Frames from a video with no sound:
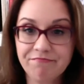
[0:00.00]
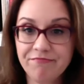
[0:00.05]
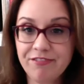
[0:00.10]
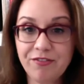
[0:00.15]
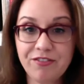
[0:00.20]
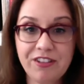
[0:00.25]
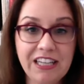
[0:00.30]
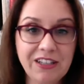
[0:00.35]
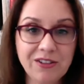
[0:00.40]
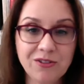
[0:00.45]

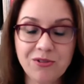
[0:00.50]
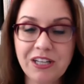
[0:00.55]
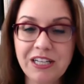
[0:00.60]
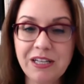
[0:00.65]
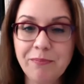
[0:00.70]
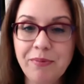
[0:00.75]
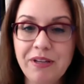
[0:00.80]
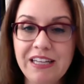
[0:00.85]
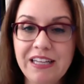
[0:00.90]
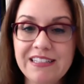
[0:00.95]
15,
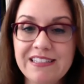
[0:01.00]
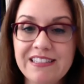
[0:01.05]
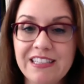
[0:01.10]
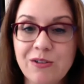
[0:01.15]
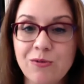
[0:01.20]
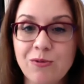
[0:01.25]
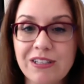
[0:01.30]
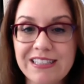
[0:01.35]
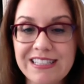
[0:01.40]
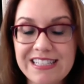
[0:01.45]
20 pins
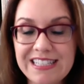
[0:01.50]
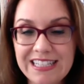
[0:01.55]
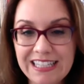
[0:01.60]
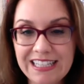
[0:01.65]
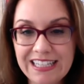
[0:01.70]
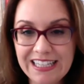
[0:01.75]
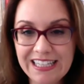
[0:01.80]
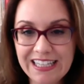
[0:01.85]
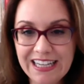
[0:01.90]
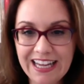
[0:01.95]
in one
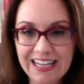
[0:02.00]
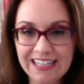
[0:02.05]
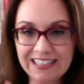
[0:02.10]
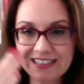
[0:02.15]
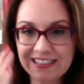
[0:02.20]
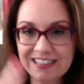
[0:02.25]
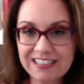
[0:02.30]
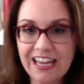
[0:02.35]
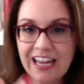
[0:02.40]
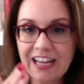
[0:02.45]
sitting
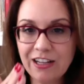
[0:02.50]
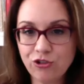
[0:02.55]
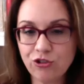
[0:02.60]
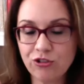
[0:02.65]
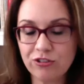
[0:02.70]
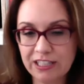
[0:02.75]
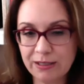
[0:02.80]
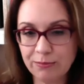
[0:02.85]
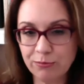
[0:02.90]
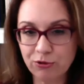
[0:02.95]
and
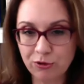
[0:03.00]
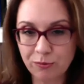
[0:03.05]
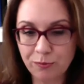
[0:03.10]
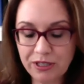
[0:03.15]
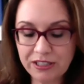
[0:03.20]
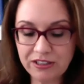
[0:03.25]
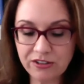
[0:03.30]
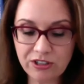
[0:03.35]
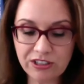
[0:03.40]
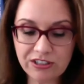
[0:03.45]
schedule them through
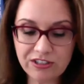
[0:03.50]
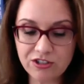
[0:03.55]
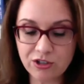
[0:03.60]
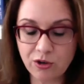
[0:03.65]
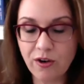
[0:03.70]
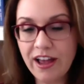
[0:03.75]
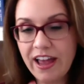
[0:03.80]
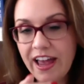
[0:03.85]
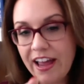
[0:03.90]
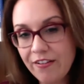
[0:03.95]
Pinterest.
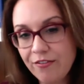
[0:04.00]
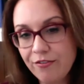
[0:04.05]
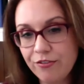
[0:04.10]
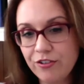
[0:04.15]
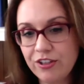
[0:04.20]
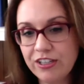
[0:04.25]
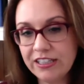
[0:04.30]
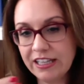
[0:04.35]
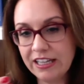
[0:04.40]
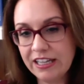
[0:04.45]
So
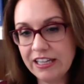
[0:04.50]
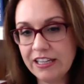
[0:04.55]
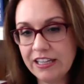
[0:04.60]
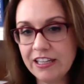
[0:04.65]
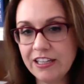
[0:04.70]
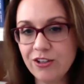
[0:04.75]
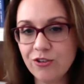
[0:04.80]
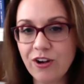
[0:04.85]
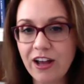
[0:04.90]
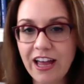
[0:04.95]
every day
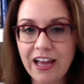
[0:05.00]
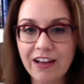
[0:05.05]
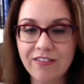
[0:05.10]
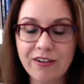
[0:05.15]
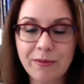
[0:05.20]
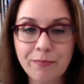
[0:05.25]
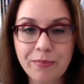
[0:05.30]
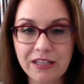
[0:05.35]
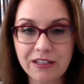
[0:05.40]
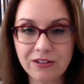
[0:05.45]
you have
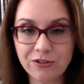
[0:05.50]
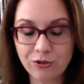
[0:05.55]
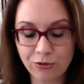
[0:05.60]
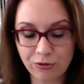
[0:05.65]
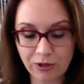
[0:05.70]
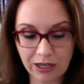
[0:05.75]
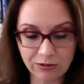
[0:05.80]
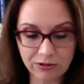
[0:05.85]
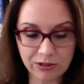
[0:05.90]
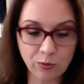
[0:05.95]
a pin
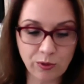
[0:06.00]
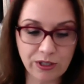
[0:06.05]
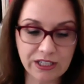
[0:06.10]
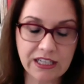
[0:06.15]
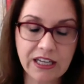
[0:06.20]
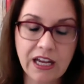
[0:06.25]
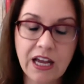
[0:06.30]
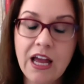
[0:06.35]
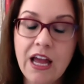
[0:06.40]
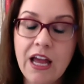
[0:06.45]
throughout the
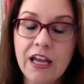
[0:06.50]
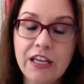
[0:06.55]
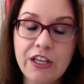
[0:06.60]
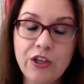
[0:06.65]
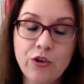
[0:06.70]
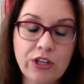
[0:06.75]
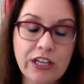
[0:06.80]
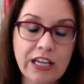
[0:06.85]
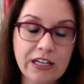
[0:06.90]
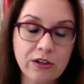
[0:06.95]
week.
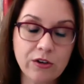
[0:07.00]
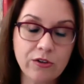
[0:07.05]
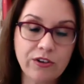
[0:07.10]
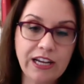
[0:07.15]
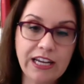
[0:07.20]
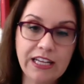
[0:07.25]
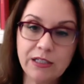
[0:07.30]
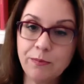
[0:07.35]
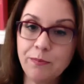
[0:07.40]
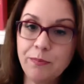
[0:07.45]
You can
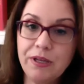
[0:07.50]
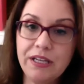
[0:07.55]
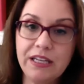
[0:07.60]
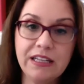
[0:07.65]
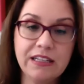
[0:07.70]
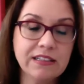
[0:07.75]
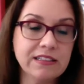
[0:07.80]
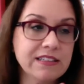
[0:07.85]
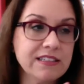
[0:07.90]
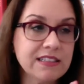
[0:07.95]
create
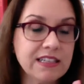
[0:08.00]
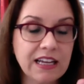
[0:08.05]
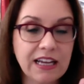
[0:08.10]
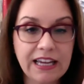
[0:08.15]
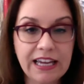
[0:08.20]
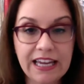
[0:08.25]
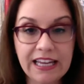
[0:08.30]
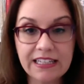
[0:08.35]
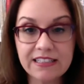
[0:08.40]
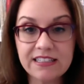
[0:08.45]
pins
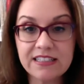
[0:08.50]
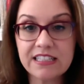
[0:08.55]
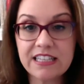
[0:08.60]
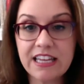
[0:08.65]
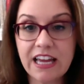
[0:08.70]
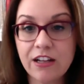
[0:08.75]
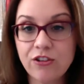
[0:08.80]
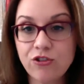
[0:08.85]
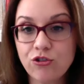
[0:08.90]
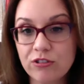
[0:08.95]
and
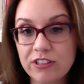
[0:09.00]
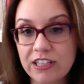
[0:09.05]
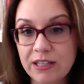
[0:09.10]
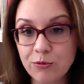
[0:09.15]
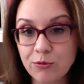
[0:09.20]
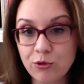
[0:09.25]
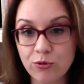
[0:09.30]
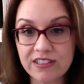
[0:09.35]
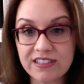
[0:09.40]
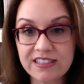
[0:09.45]
schedule
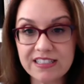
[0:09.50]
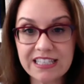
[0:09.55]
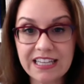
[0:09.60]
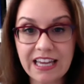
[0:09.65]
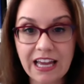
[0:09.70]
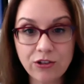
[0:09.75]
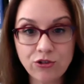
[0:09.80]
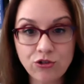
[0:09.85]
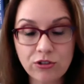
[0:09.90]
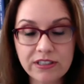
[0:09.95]
them through a
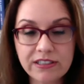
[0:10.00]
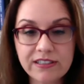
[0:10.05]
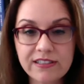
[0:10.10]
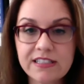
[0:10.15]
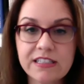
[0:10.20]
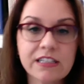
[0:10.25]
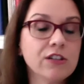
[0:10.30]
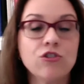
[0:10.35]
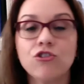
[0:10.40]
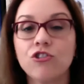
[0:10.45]
scheduler
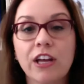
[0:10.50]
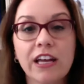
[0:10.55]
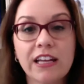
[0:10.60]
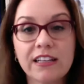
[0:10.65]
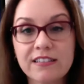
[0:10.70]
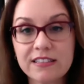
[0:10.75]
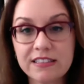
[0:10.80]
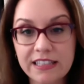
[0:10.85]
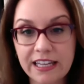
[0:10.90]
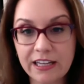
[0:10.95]
such
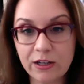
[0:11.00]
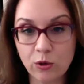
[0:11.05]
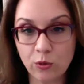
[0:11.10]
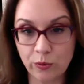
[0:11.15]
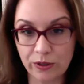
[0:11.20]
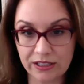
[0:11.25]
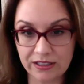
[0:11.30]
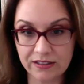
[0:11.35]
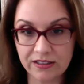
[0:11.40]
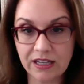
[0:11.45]
as
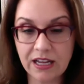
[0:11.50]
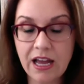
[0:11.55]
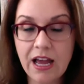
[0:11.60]
Tailwind.